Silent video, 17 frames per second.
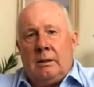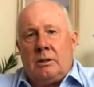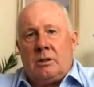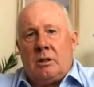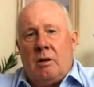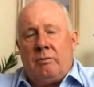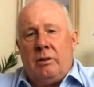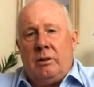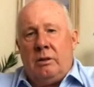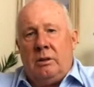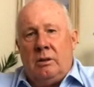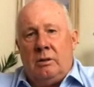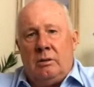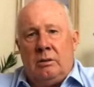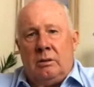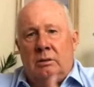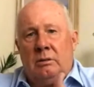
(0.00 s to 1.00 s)
Soviet
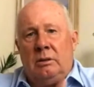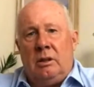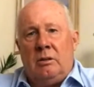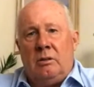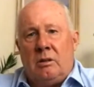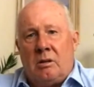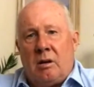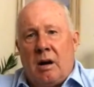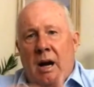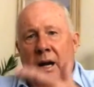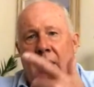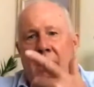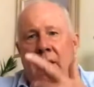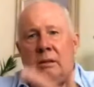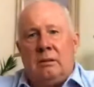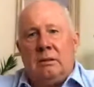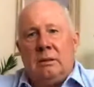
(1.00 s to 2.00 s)
Union,
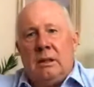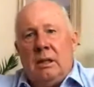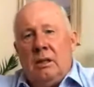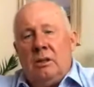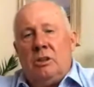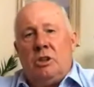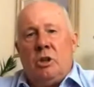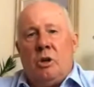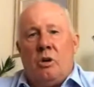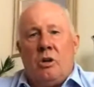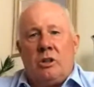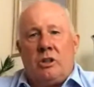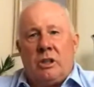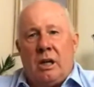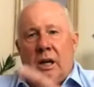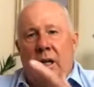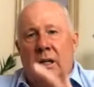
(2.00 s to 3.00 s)
Ukraine,
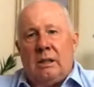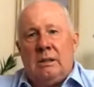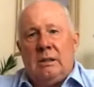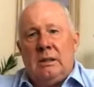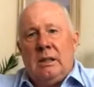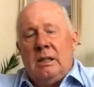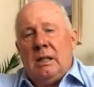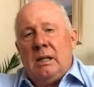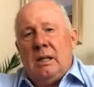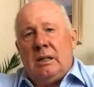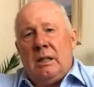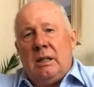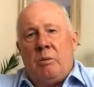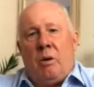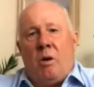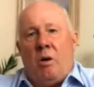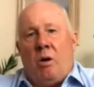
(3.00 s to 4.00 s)
Georgia,
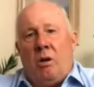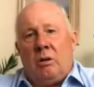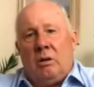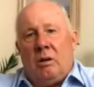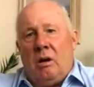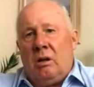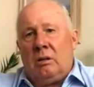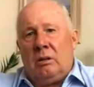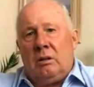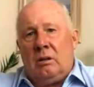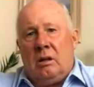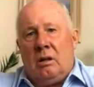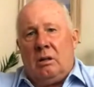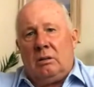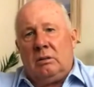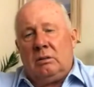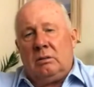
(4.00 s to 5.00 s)
they were
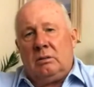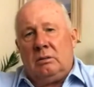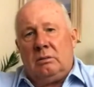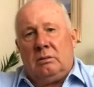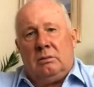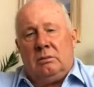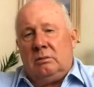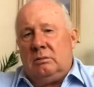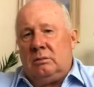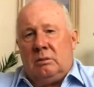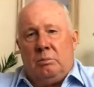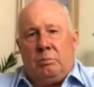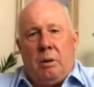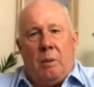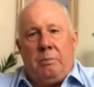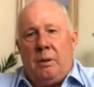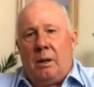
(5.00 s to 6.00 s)
all the
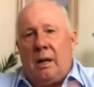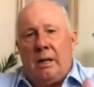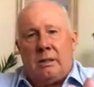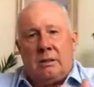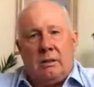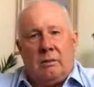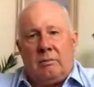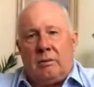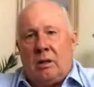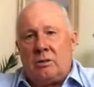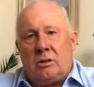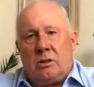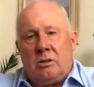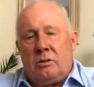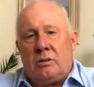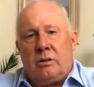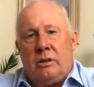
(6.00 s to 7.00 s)
population of
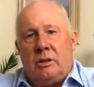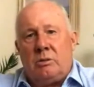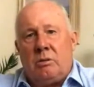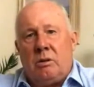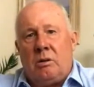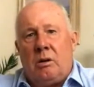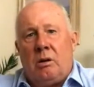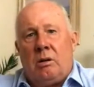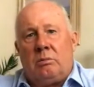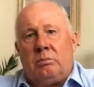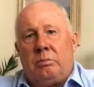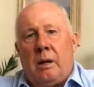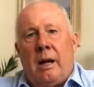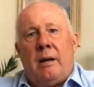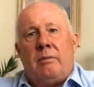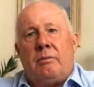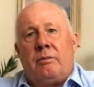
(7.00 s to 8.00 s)
those countries were all
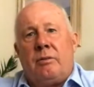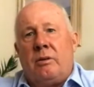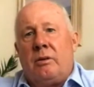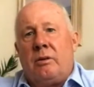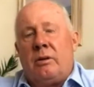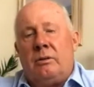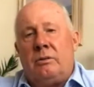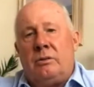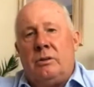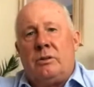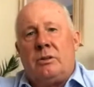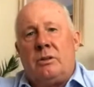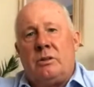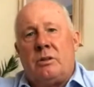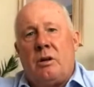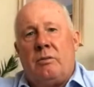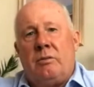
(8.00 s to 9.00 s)
playing for
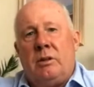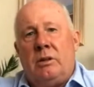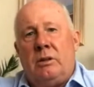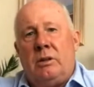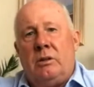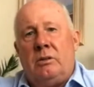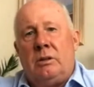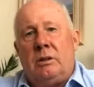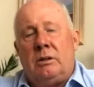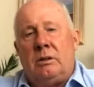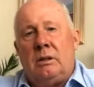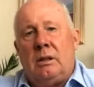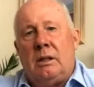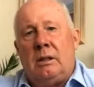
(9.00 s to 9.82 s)
just the Soviet Union.